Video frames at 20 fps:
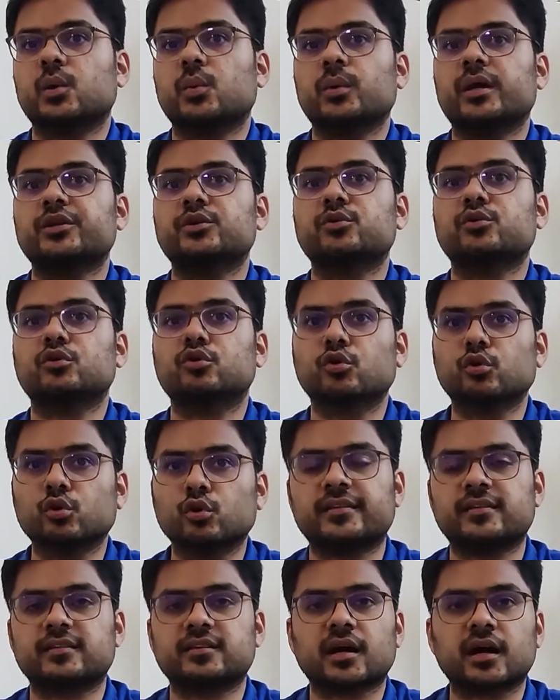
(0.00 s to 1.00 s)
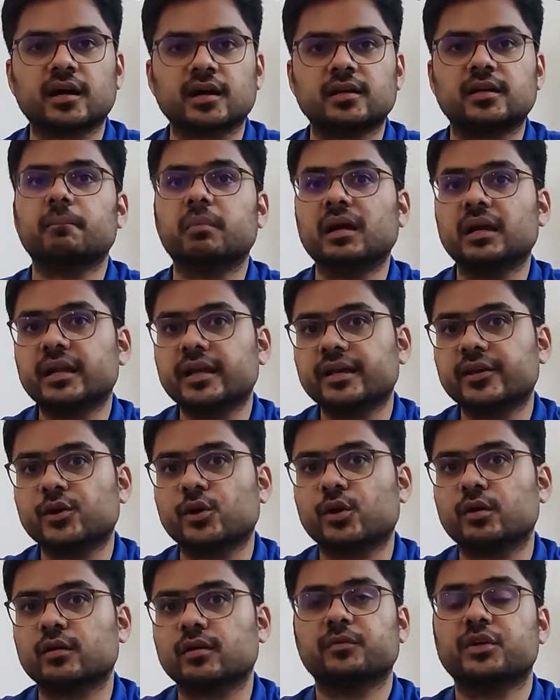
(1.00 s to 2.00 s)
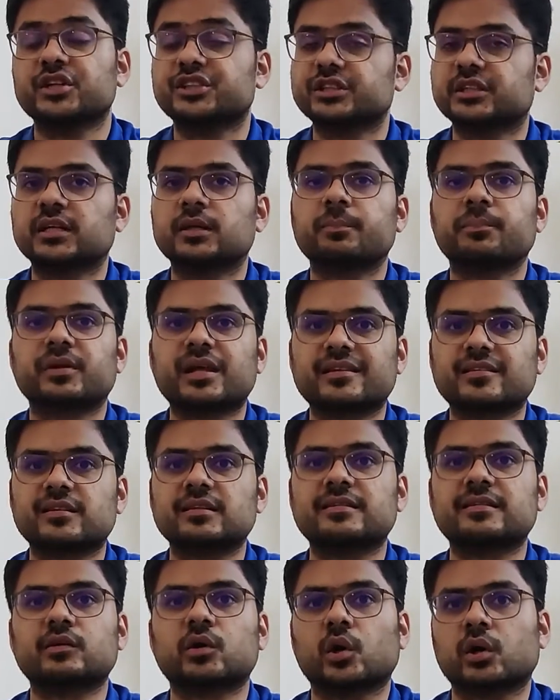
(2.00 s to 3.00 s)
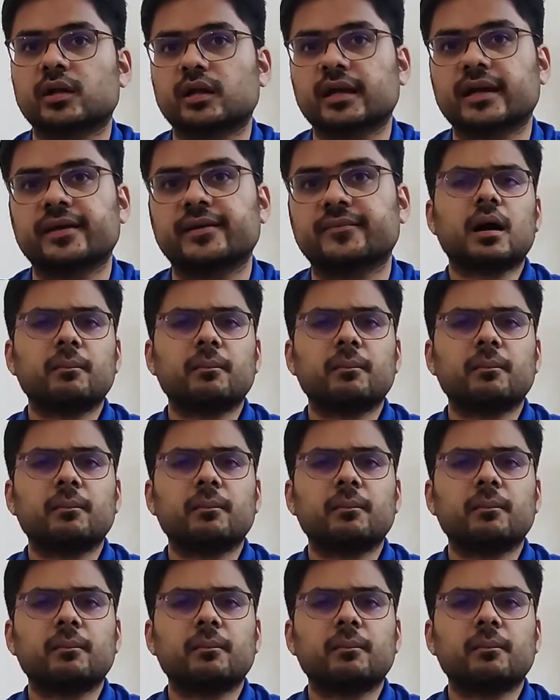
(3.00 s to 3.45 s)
When you go and start building your digital presence online,